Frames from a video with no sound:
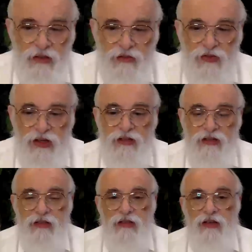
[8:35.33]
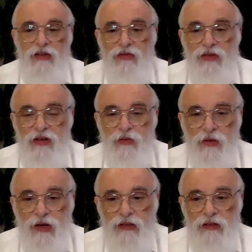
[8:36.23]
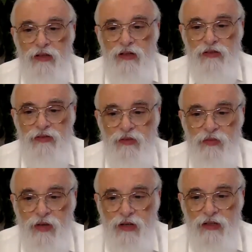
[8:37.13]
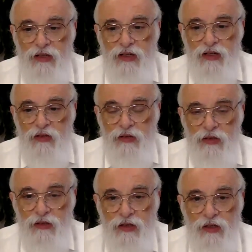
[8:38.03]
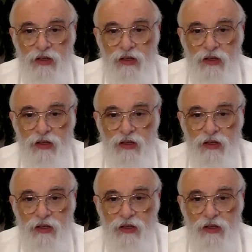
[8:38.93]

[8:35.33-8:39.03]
It affects every part of the body equally.